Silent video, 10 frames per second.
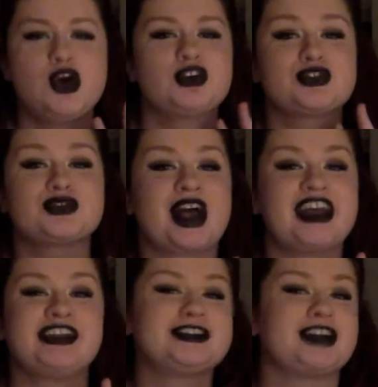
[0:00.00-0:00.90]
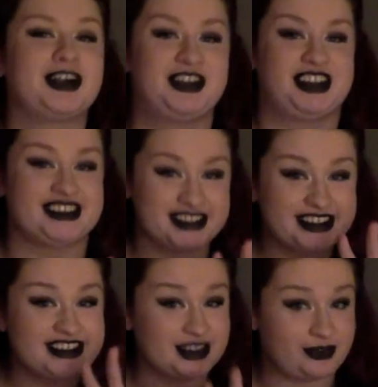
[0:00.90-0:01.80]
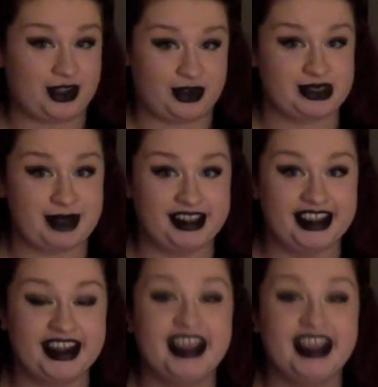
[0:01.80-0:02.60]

try your darndest to fingerspell it.